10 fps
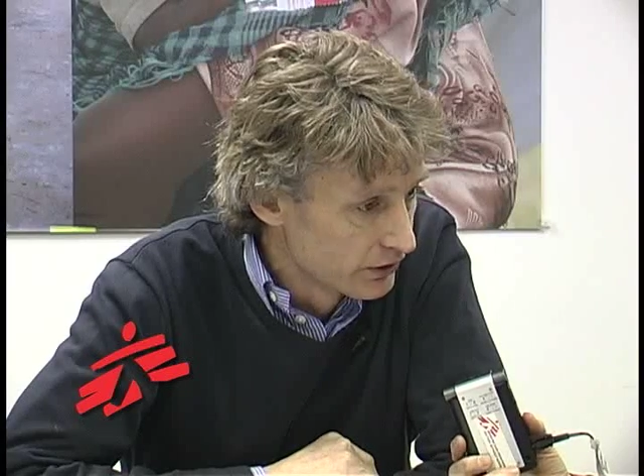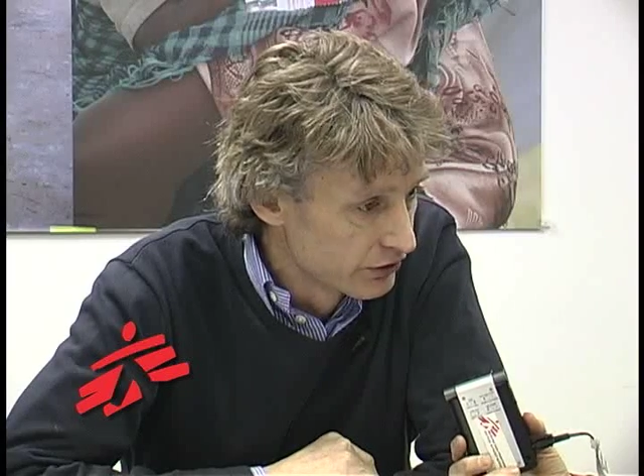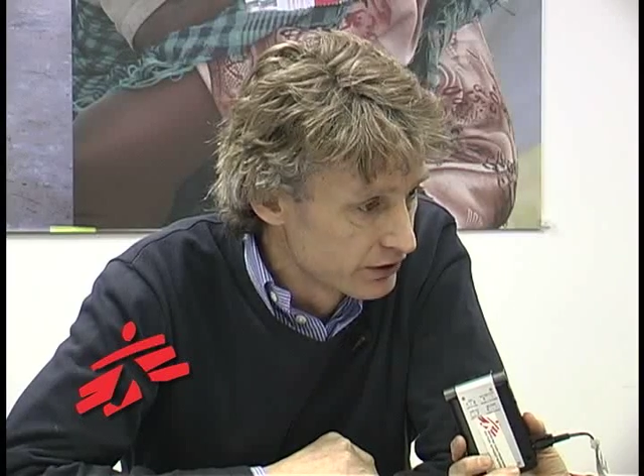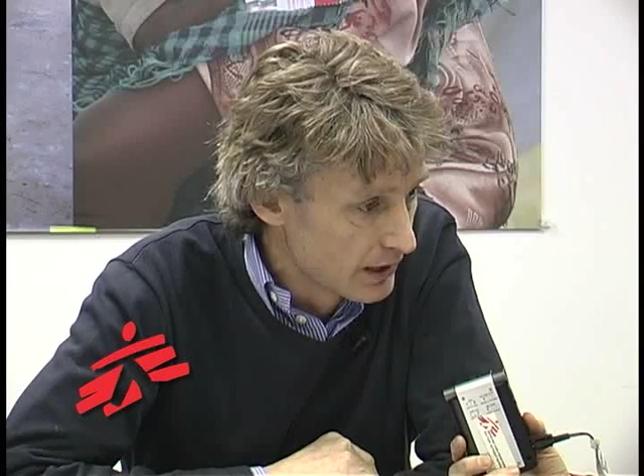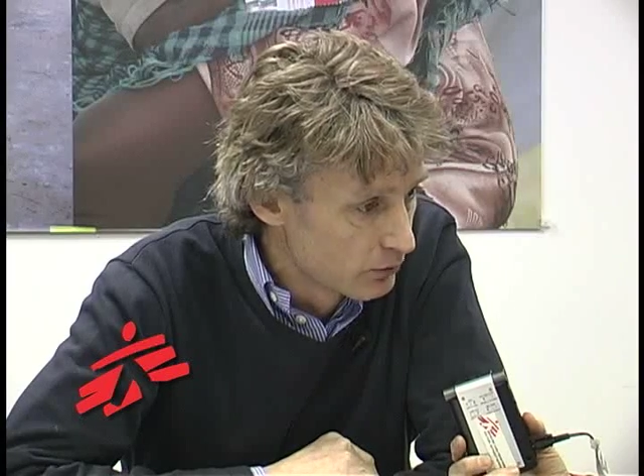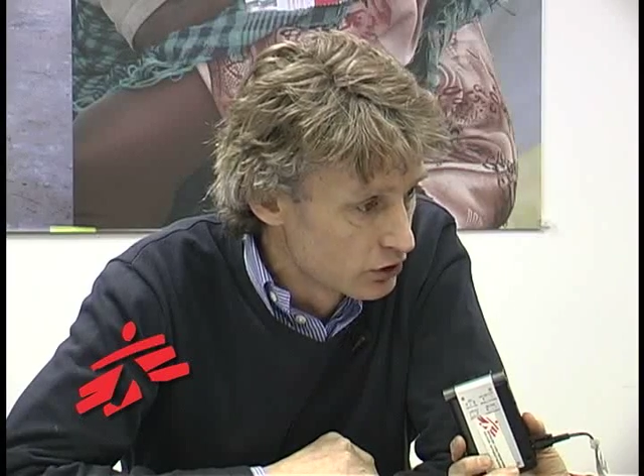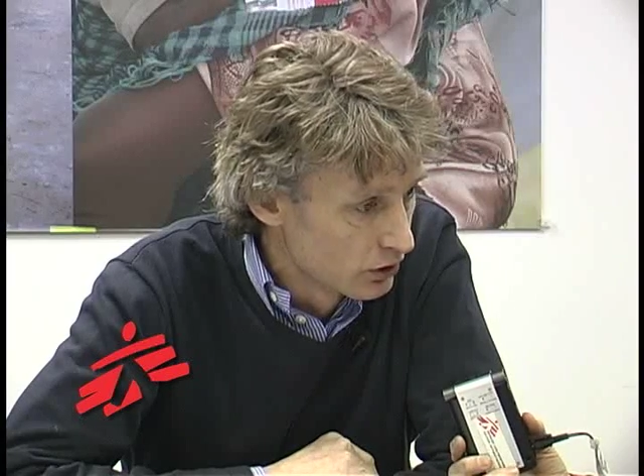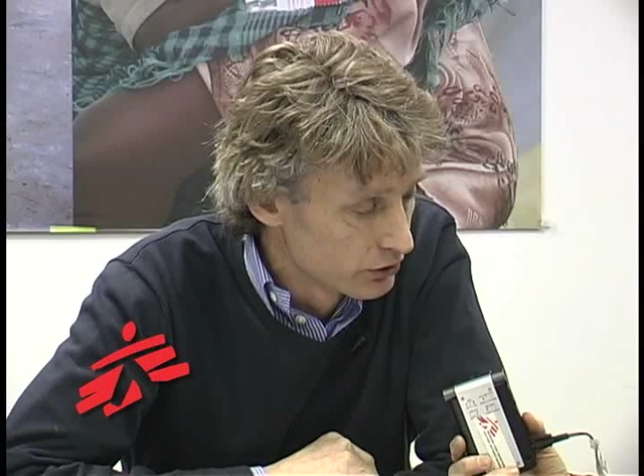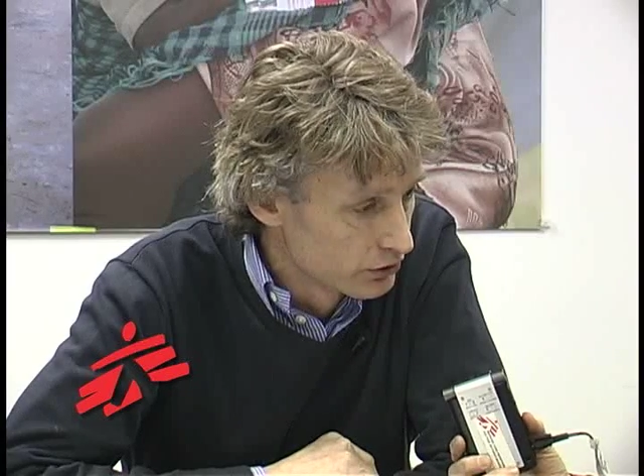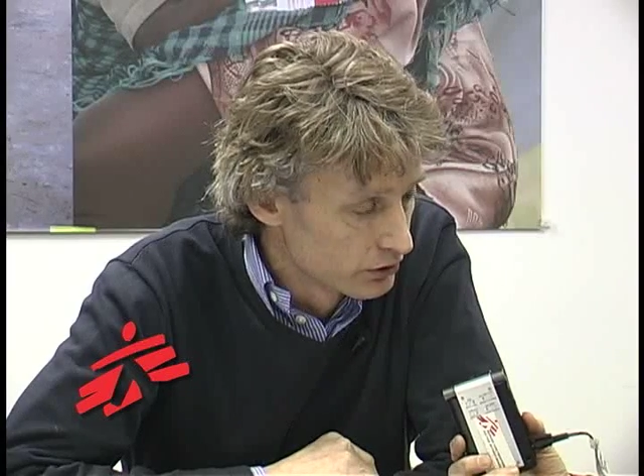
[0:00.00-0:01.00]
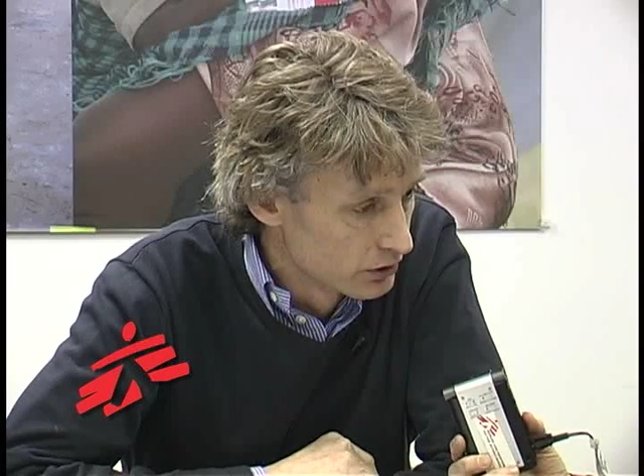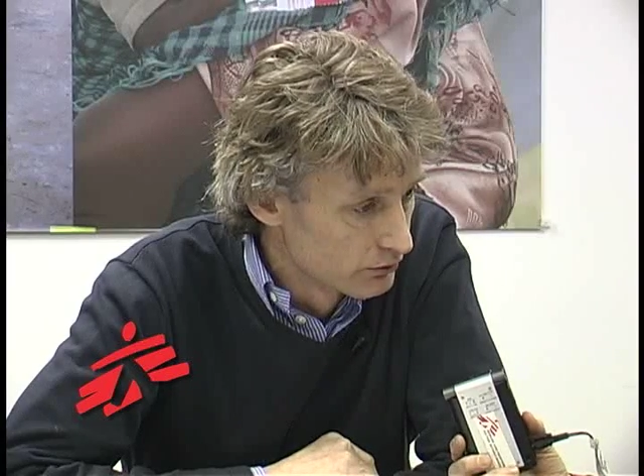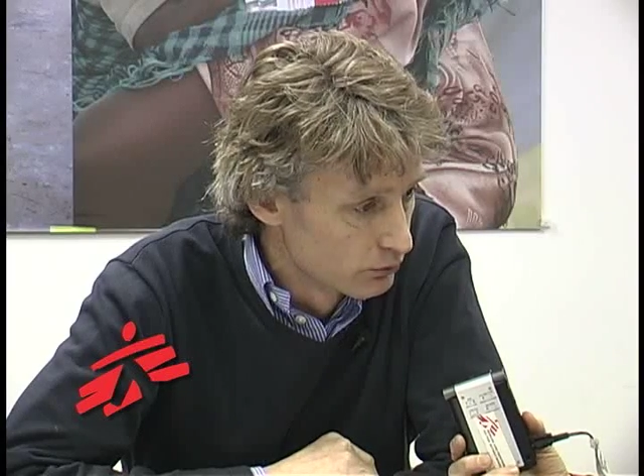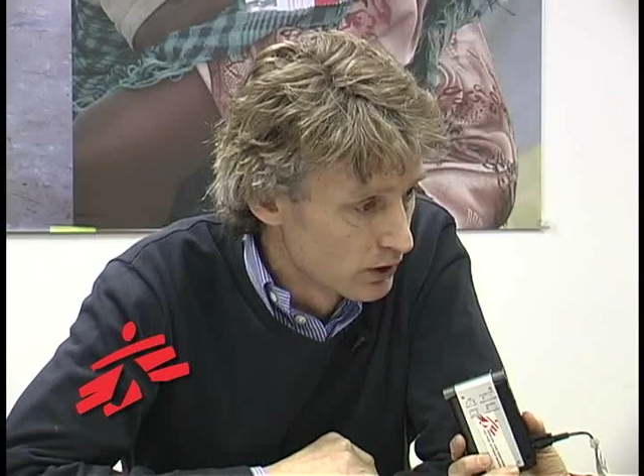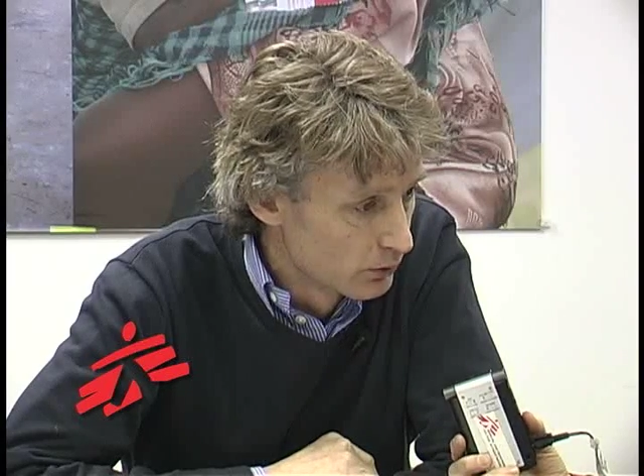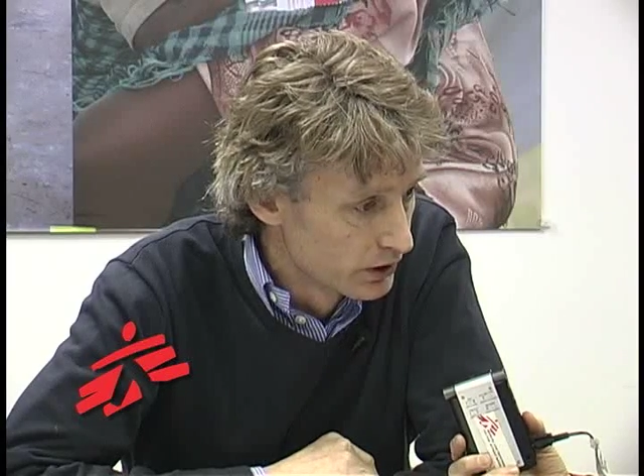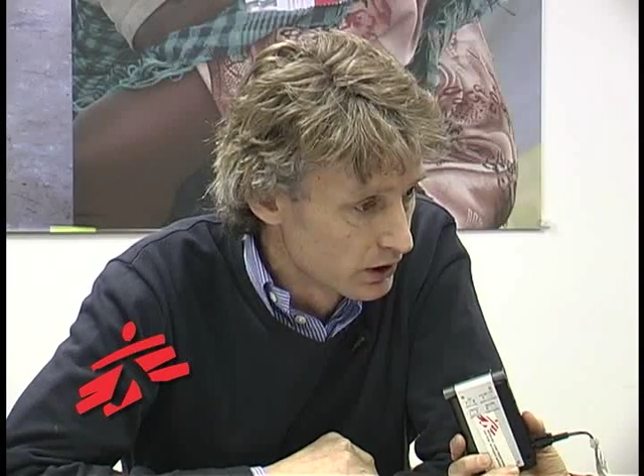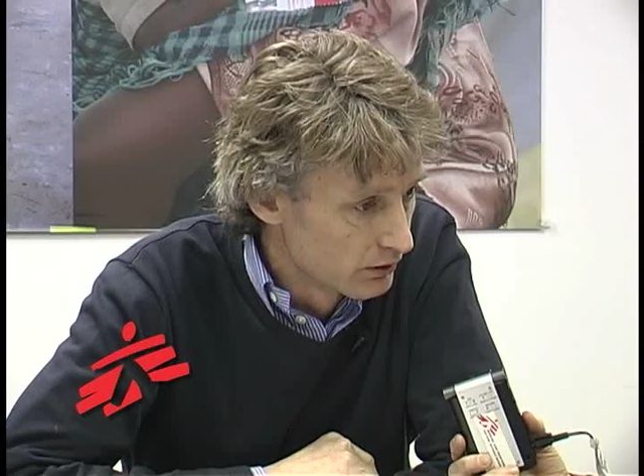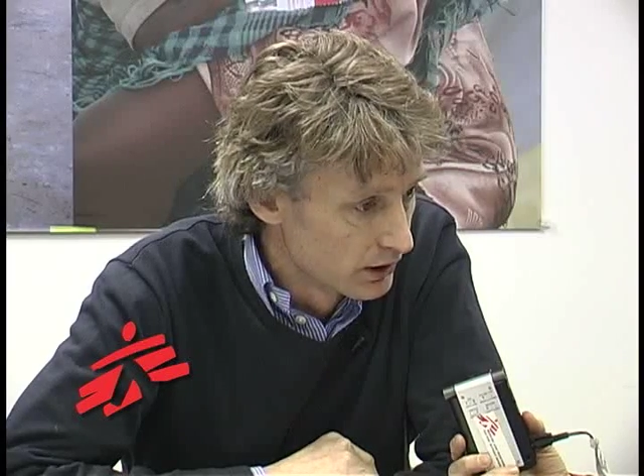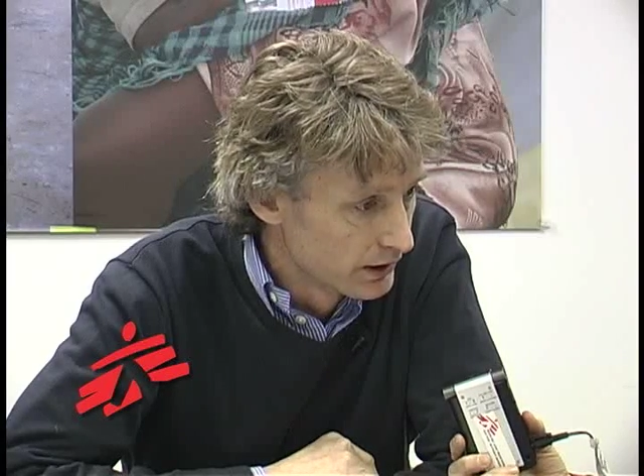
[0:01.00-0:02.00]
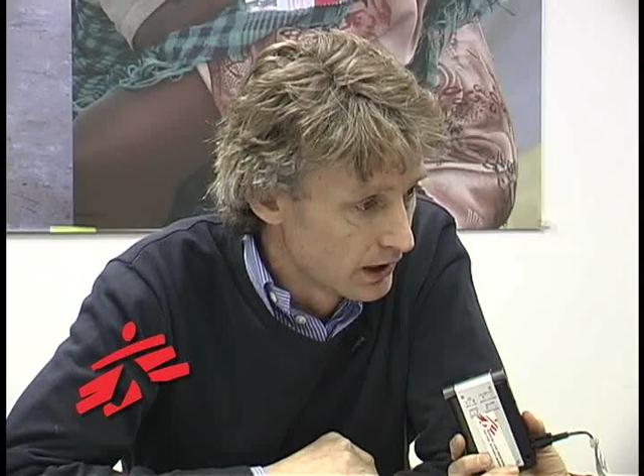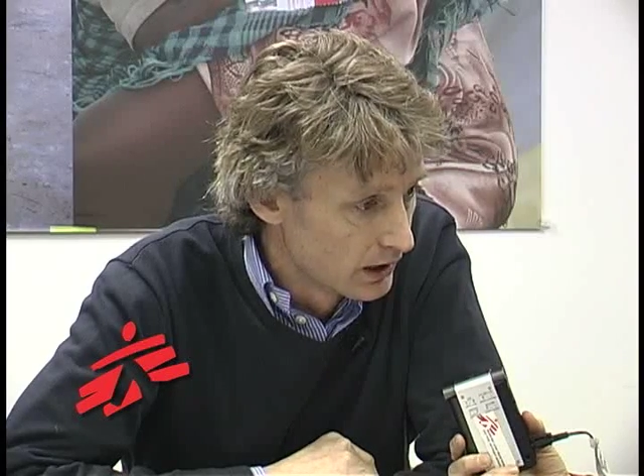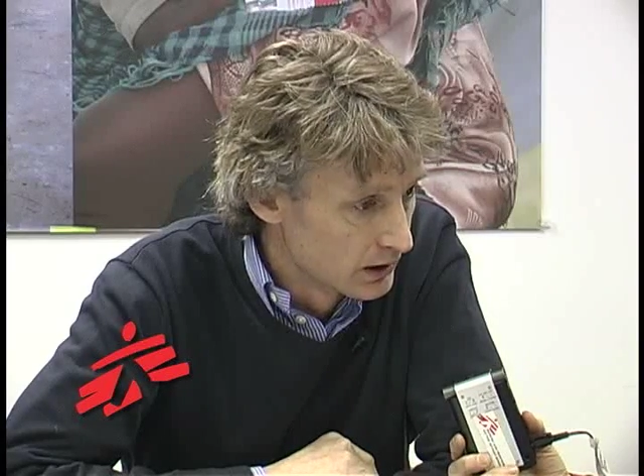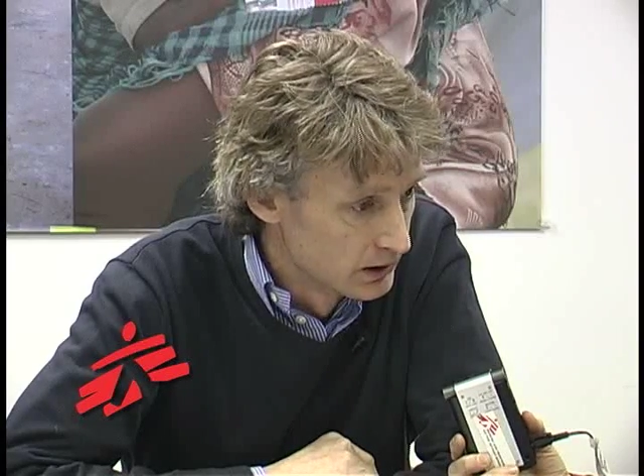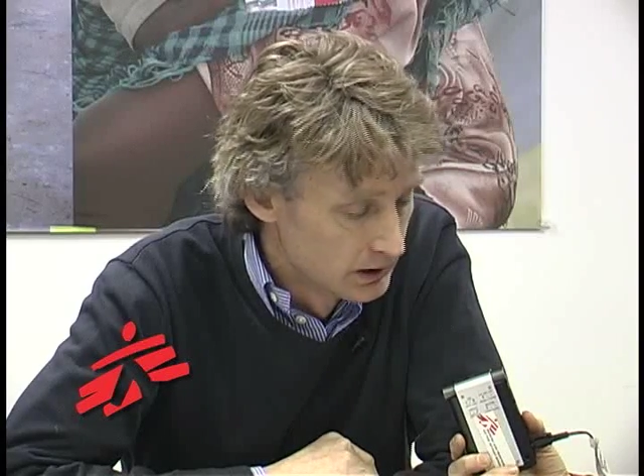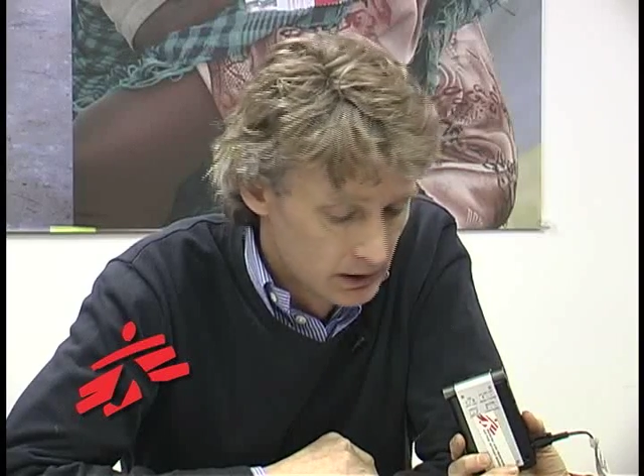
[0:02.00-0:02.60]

snapshot of where we currently are.